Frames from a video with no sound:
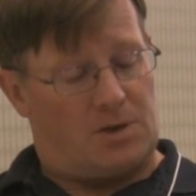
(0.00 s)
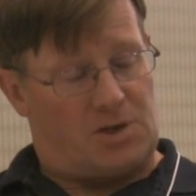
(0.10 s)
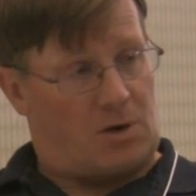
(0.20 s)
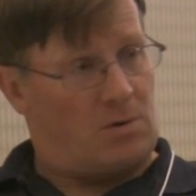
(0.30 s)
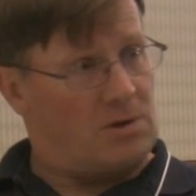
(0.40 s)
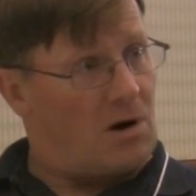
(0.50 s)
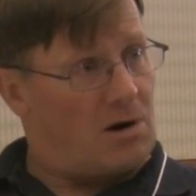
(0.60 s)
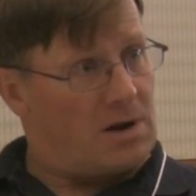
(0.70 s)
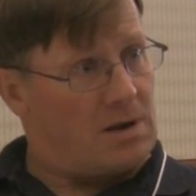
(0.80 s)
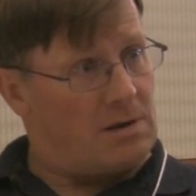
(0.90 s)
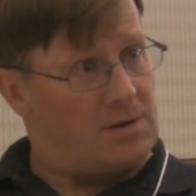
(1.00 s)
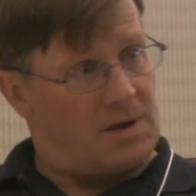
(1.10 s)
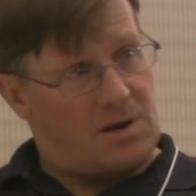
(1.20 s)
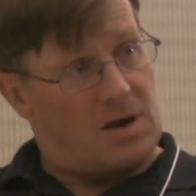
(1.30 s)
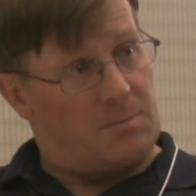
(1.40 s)
Gerald Doherty,
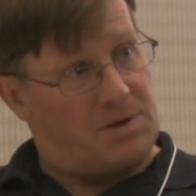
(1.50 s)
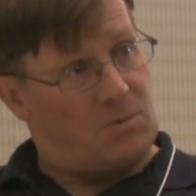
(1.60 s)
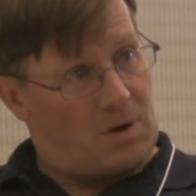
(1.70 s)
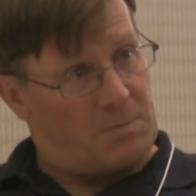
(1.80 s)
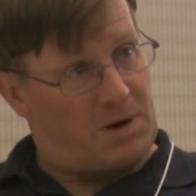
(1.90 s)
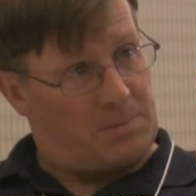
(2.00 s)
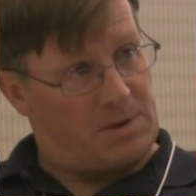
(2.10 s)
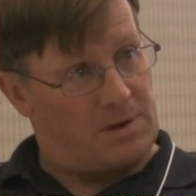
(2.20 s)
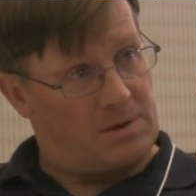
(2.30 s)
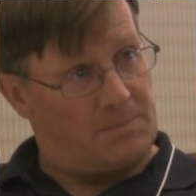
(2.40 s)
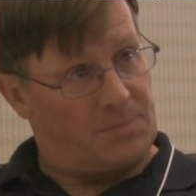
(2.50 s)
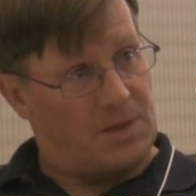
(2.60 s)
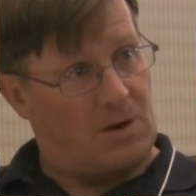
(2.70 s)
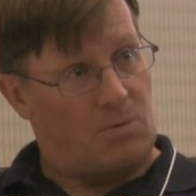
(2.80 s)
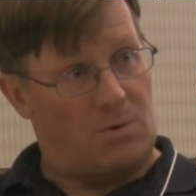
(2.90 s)
the incumbent
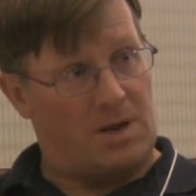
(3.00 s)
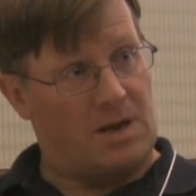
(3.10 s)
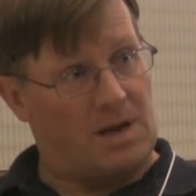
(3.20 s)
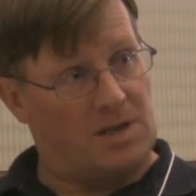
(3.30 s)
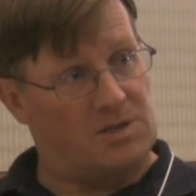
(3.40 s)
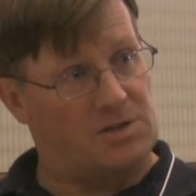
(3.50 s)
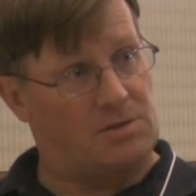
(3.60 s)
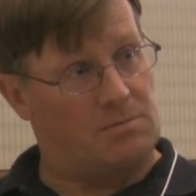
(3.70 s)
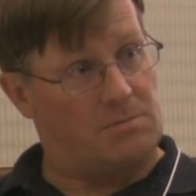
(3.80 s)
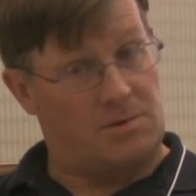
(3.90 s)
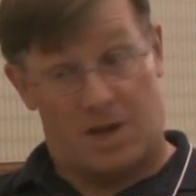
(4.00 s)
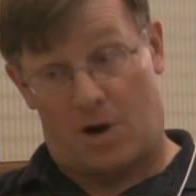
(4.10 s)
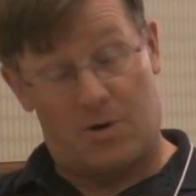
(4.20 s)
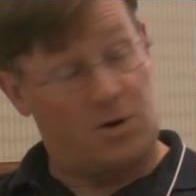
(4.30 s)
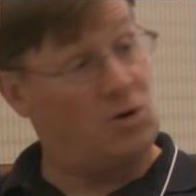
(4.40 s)
Republican, running against
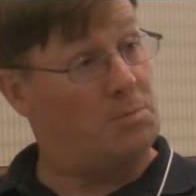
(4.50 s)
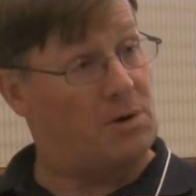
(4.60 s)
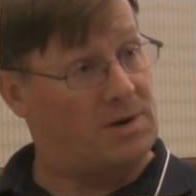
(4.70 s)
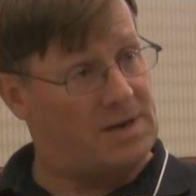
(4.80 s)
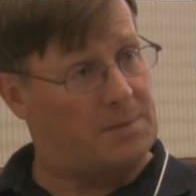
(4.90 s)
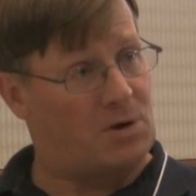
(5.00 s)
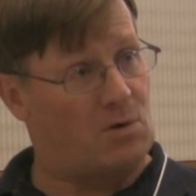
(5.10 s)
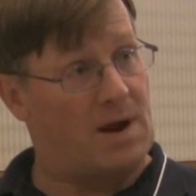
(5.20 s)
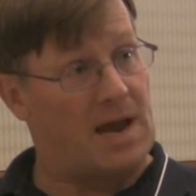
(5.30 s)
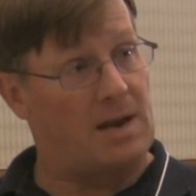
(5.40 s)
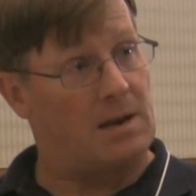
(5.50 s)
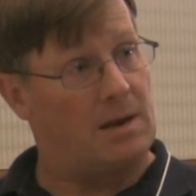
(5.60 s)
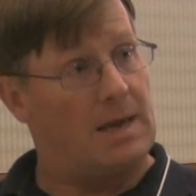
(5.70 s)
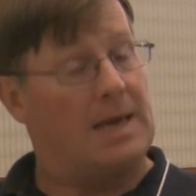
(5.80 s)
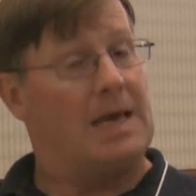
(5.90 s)
Karen Huber, a
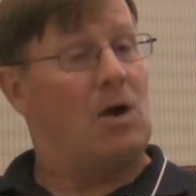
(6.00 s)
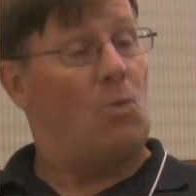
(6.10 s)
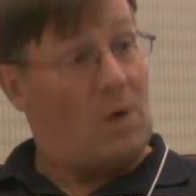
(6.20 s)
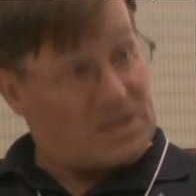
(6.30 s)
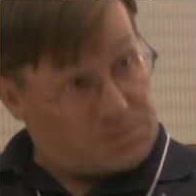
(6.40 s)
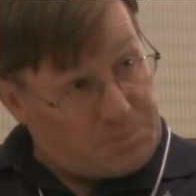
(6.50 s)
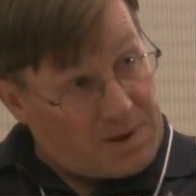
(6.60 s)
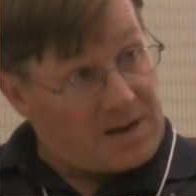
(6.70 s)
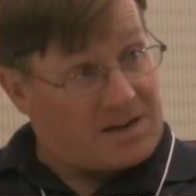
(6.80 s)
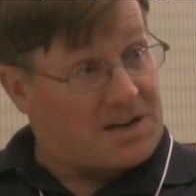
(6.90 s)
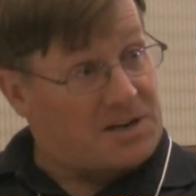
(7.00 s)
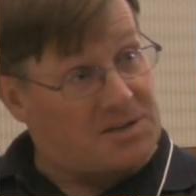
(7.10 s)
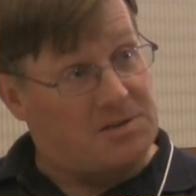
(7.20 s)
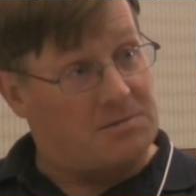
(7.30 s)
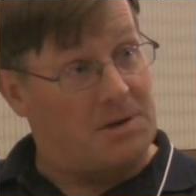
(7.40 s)
Democrat. Wes
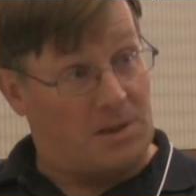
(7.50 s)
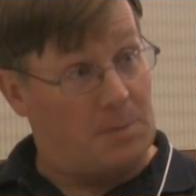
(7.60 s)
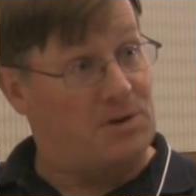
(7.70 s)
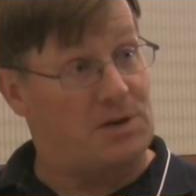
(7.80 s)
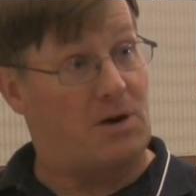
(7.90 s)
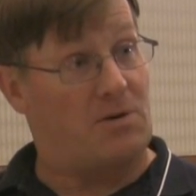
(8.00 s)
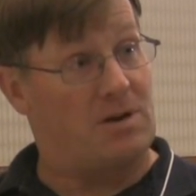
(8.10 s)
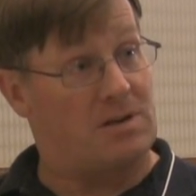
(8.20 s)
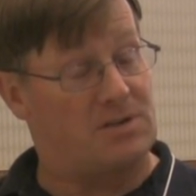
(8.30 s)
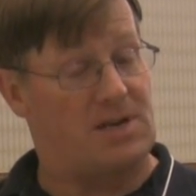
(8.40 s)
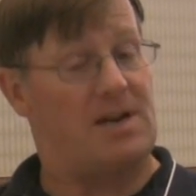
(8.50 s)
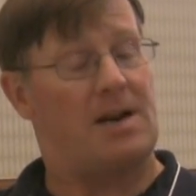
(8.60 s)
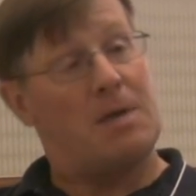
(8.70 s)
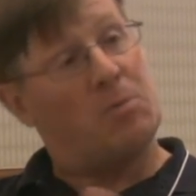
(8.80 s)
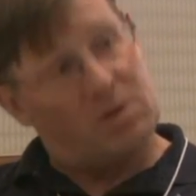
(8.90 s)
Benedict, a Libertarian,
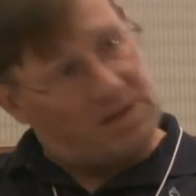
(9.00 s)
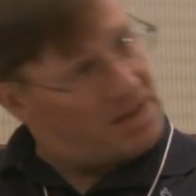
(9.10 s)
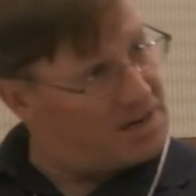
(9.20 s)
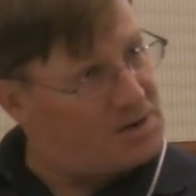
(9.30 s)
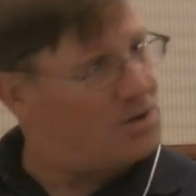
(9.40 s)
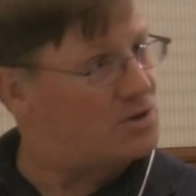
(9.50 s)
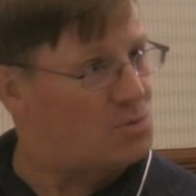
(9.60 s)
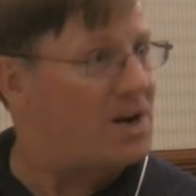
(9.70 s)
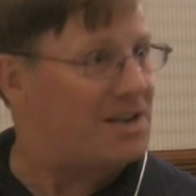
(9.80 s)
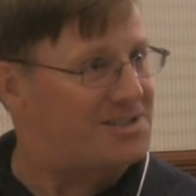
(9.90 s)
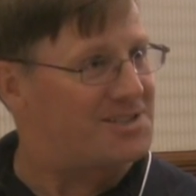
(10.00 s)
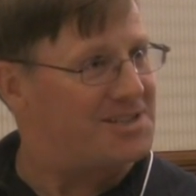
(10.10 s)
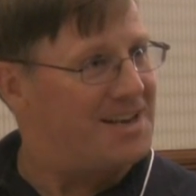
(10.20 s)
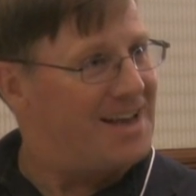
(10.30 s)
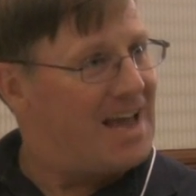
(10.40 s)
decided, I'm going to get into this
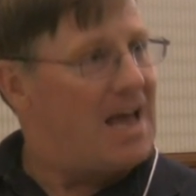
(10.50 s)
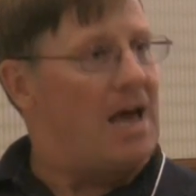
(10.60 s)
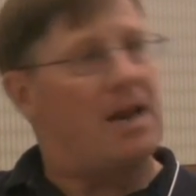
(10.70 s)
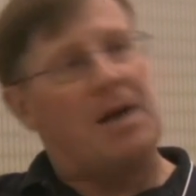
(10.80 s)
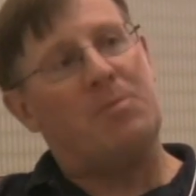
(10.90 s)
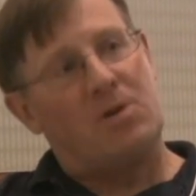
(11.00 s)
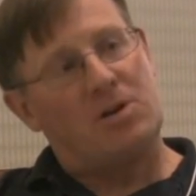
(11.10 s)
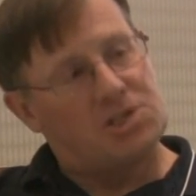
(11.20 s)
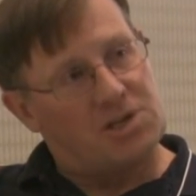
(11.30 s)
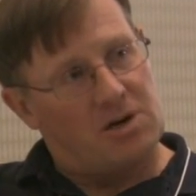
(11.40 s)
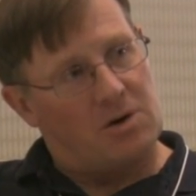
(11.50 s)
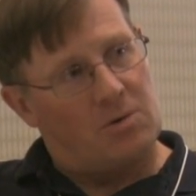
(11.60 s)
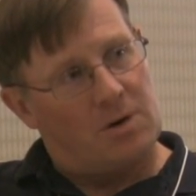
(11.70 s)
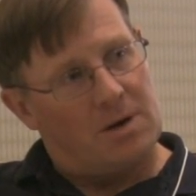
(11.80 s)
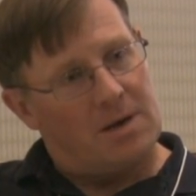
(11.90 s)
race, and I'm going to
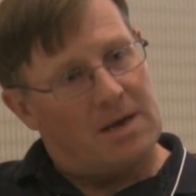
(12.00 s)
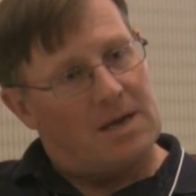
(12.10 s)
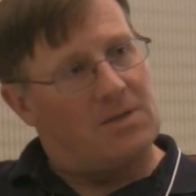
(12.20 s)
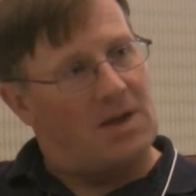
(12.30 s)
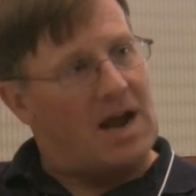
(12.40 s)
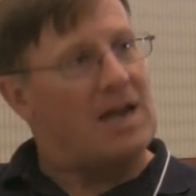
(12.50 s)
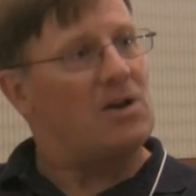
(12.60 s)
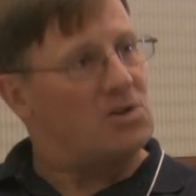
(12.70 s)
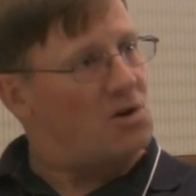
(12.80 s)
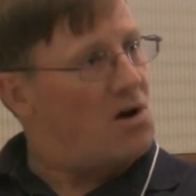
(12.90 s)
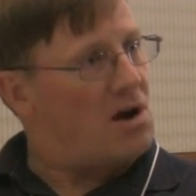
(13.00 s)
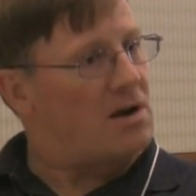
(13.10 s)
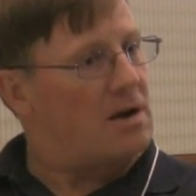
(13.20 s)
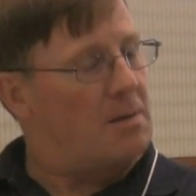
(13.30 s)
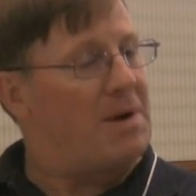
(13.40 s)
show that I can
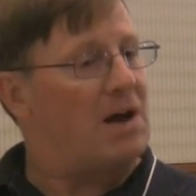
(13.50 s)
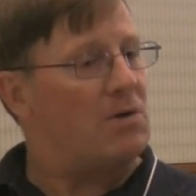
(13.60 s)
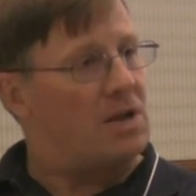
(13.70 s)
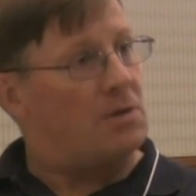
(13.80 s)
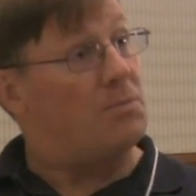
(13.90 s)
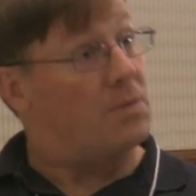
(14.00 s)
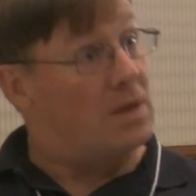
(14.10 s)
talk about